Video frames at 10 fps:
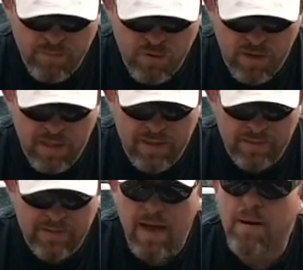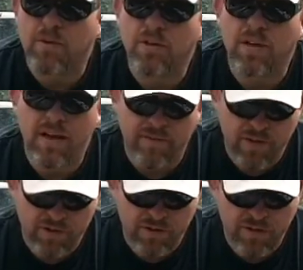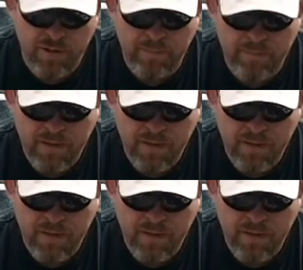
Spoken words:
So I like to tie them a little heavier duty.